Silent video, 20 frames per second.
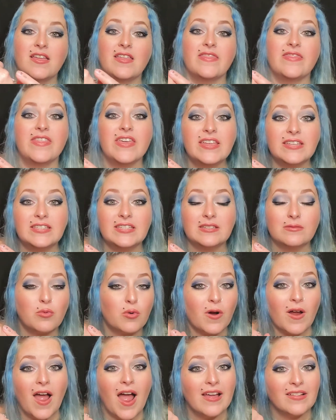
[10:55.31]
This is
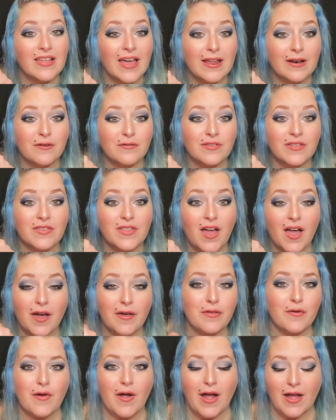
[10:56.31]
more highlighter than the
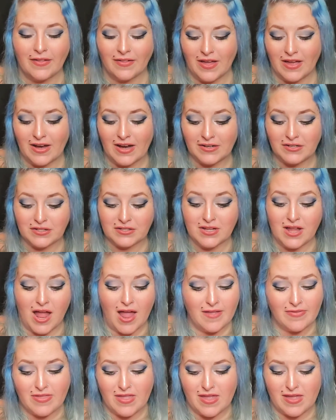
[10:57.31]
other highlight I just
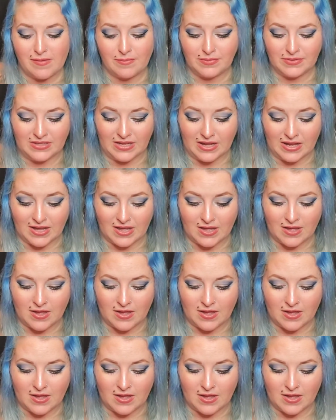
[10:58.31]
got in the Ipsy.